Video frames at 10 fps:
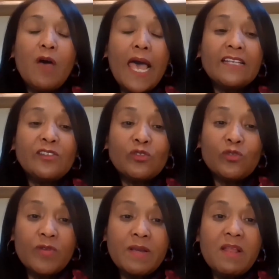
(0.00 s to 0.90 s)

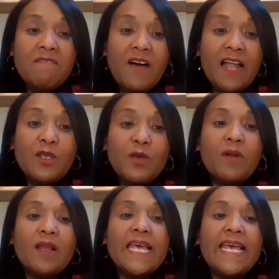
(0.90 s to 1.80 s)
extremely
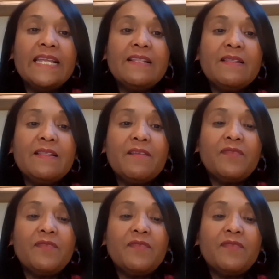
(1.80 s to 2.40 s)
valuable in